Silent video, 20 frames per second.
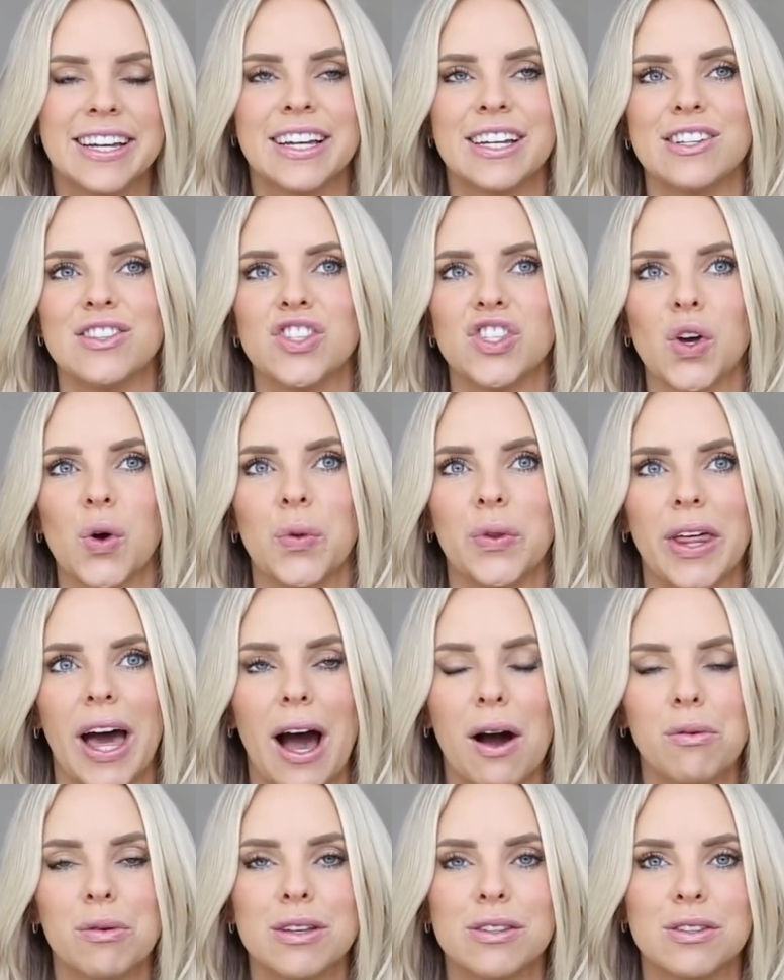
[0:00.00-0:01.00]
And so
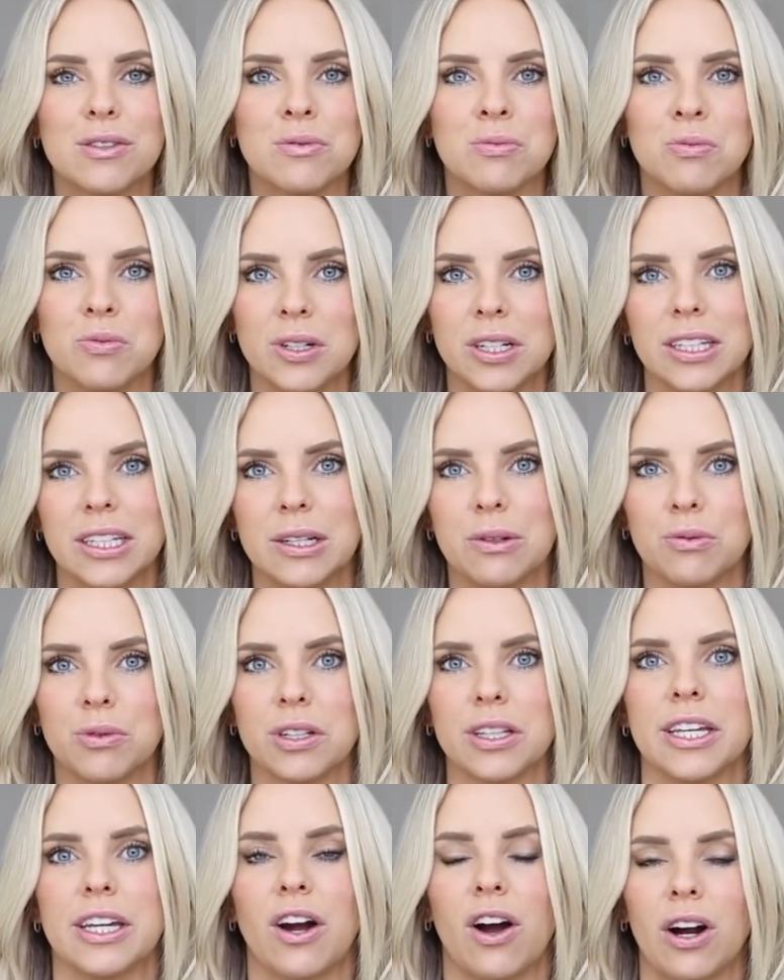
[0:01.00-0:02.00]
that was a really,
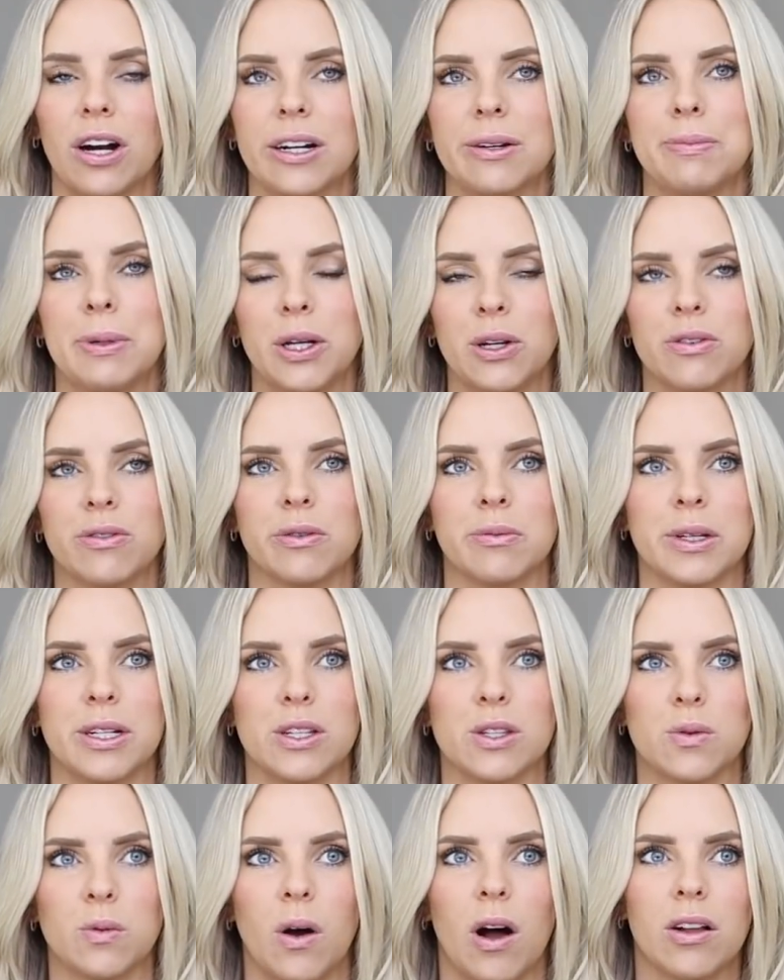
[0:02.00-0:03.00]
really hard pill for me to
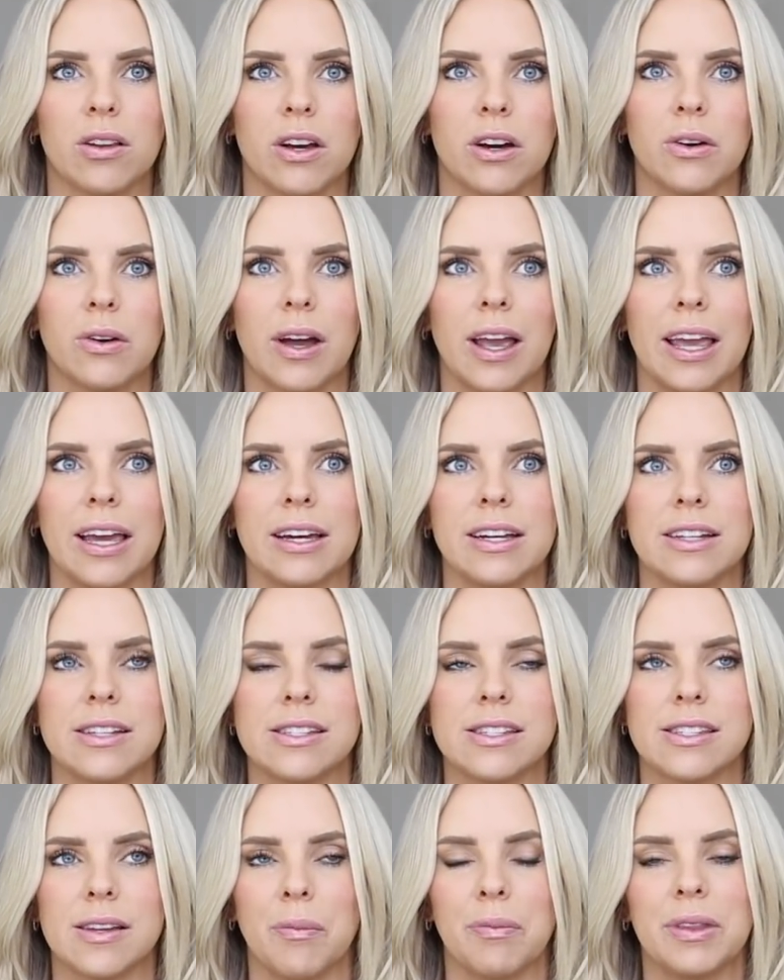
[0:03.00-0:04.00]
swallow and
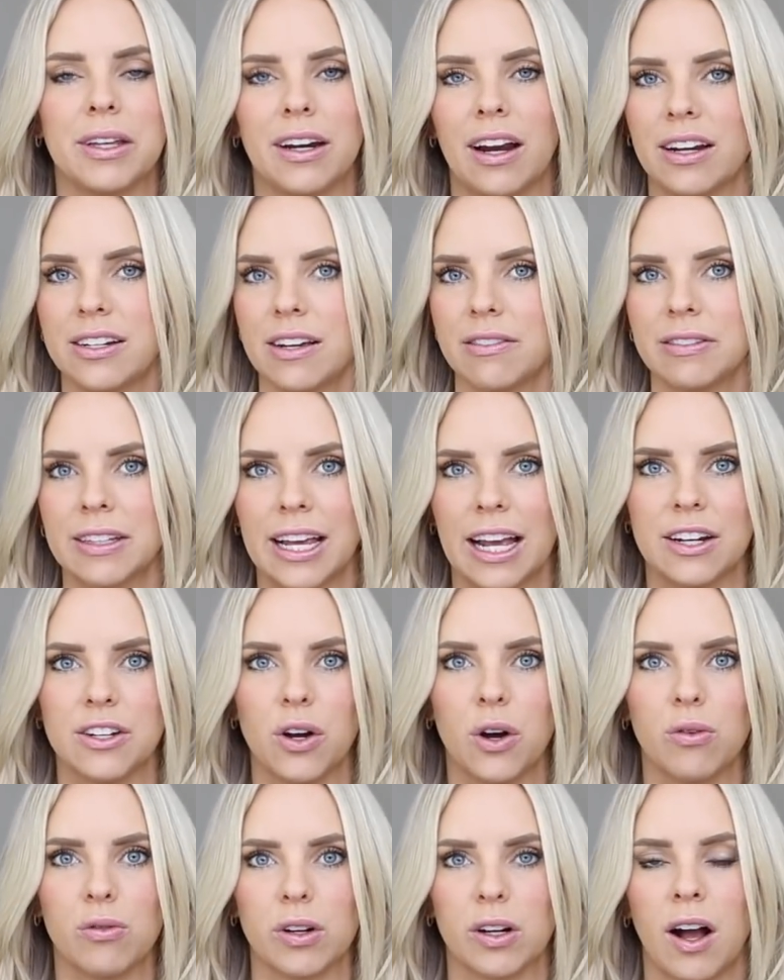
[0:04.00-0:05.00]
something I definitely had to
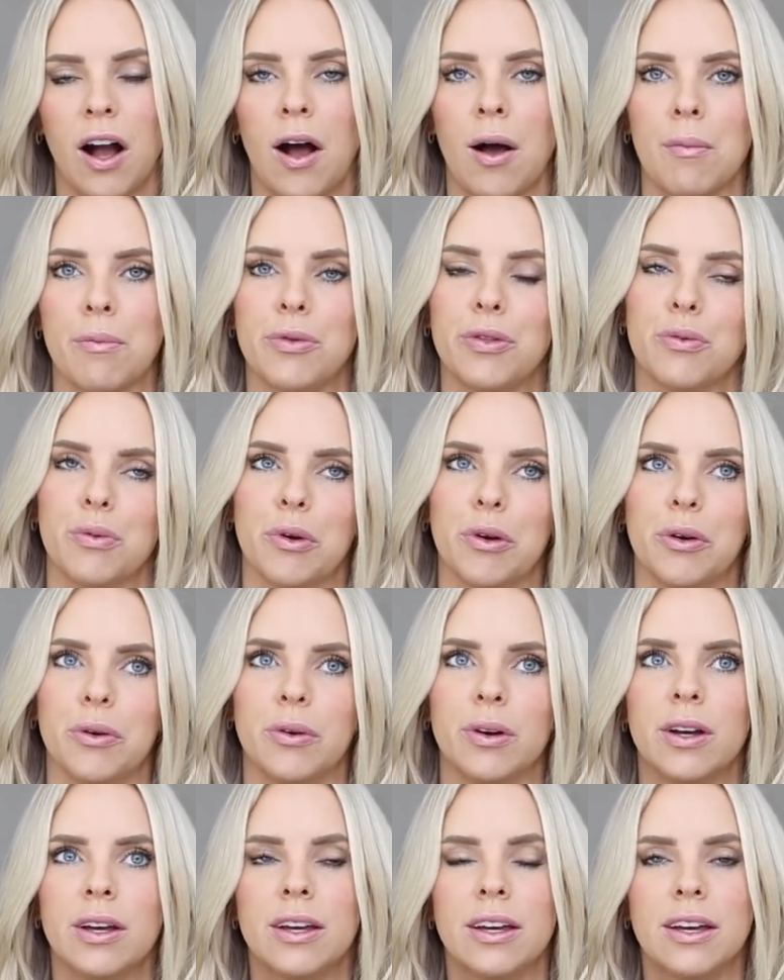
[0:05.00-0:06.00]
overcome through
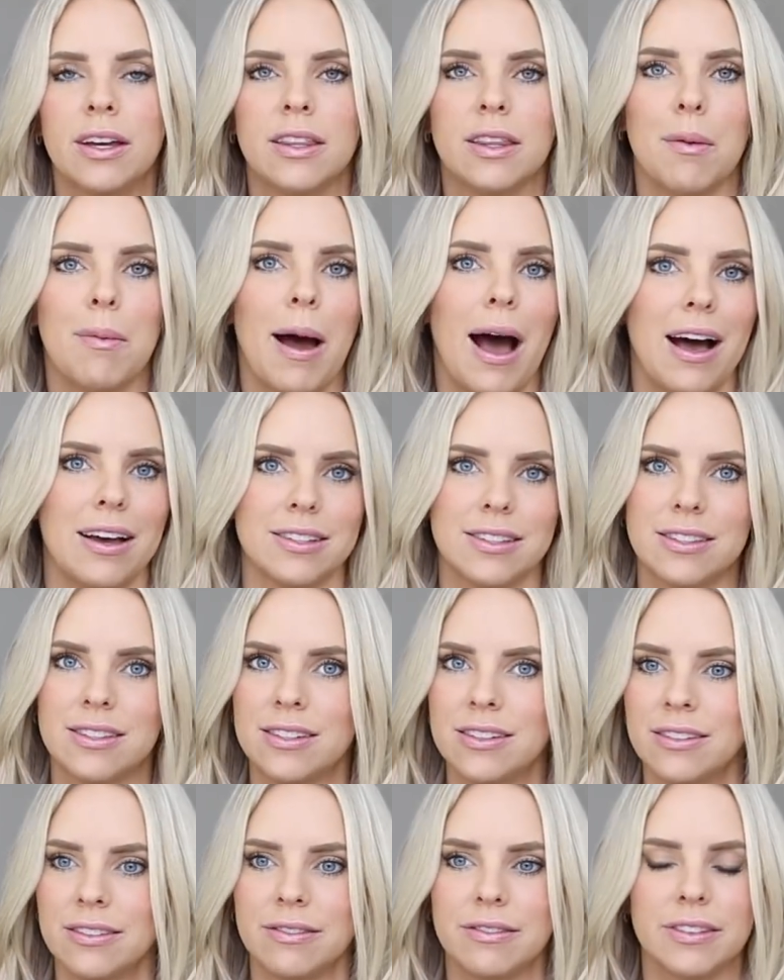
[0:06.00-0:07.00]
the
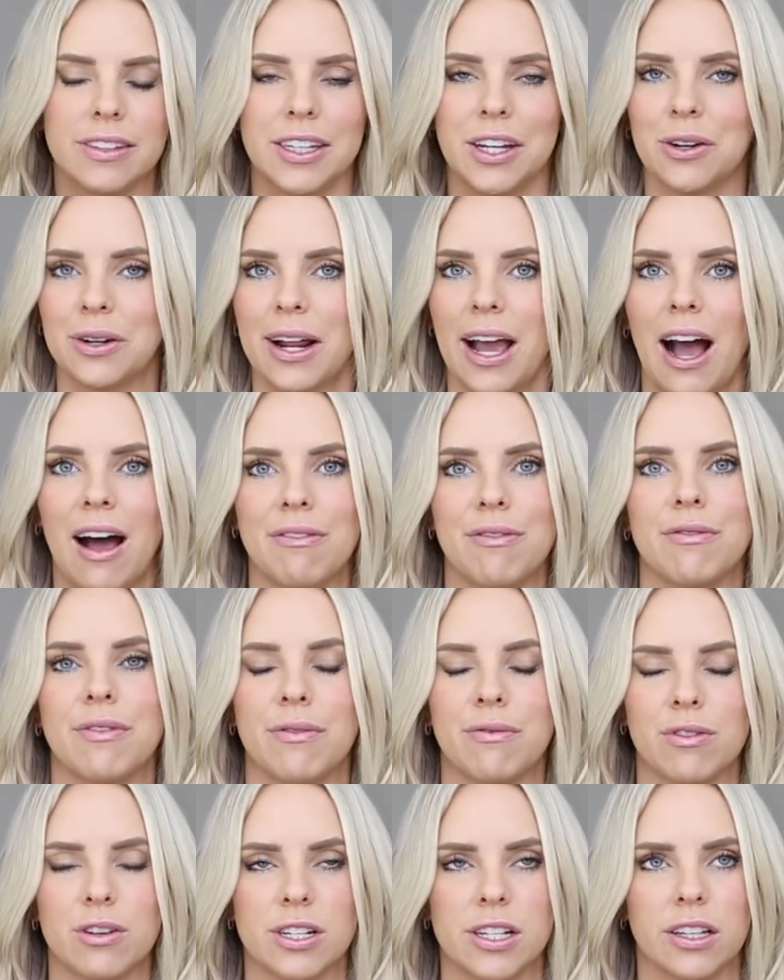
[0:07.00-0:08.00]
past year and a half of
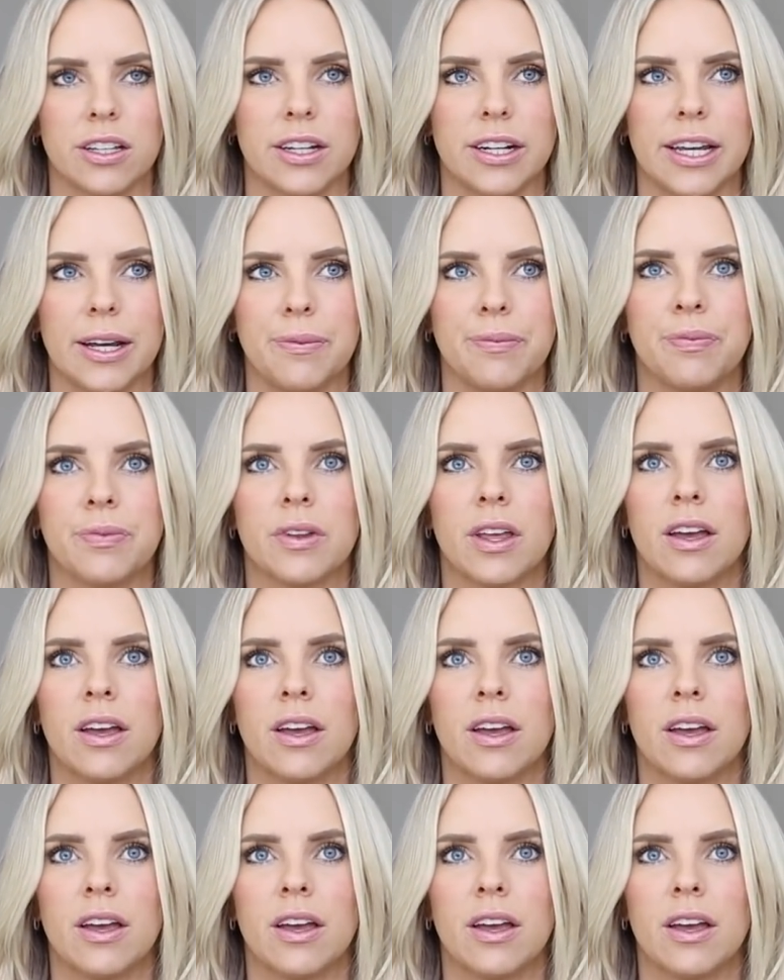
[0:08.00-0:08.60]
infertility.